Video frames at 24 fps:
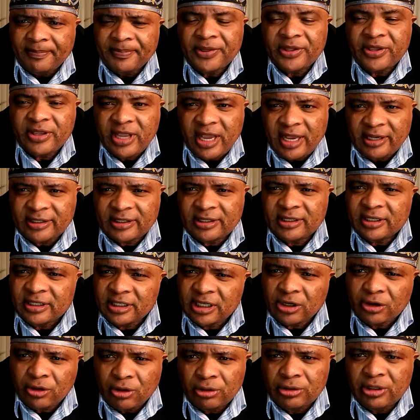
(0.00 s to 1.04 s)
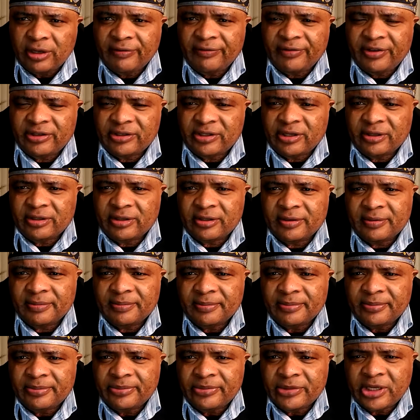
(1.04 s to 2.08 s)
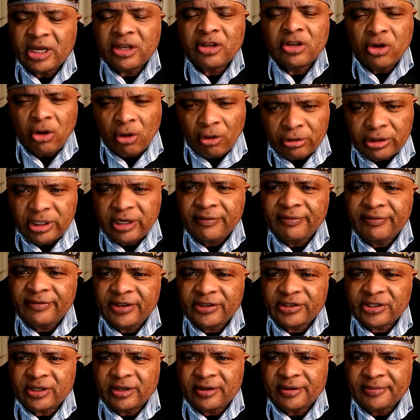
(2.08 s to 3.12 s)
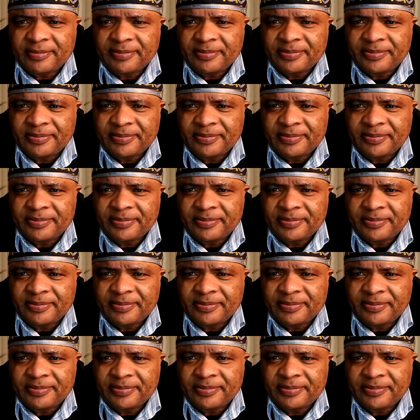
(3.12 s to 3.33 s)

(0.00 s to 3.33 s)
Yes, the golden visas. The golden visa.